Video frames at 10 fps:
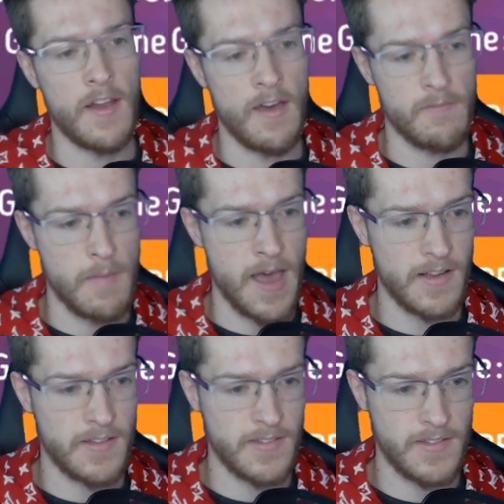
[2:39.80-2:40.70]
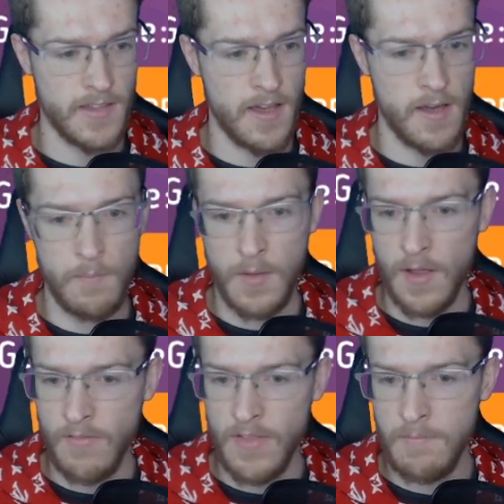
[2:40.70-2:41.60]
have max.
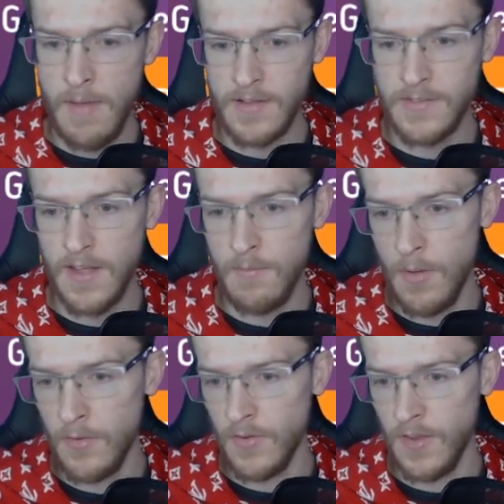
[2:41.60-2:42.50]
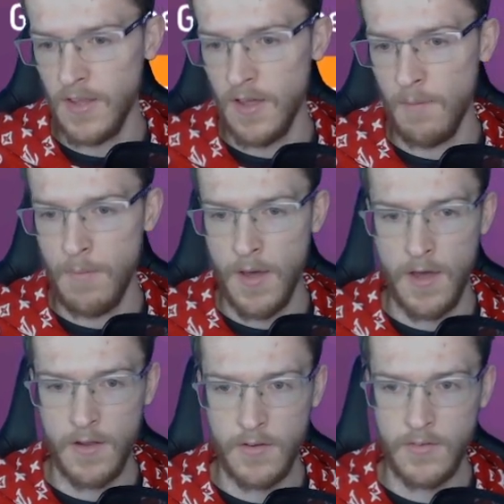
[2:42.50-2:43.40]
Have they maxed out most of the
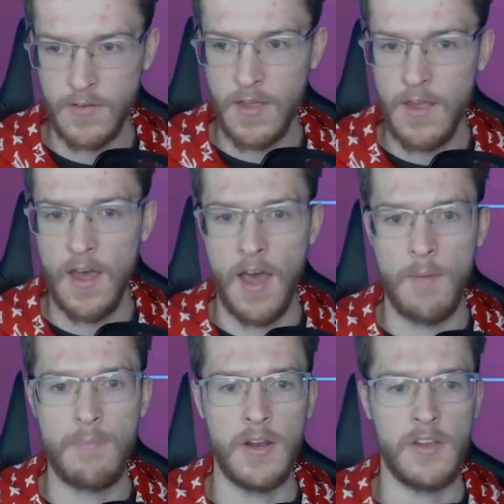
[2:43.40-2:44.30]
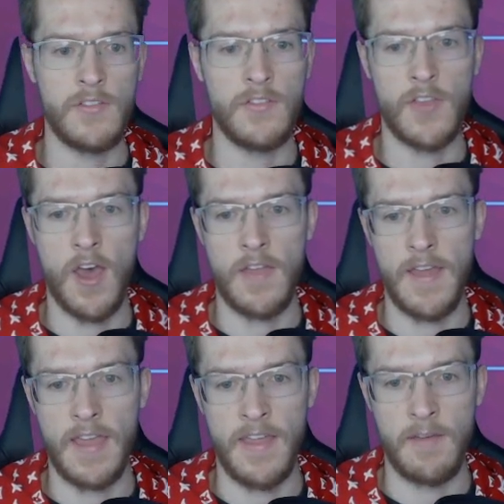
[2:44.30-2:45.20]
perks? I'm pretty certain they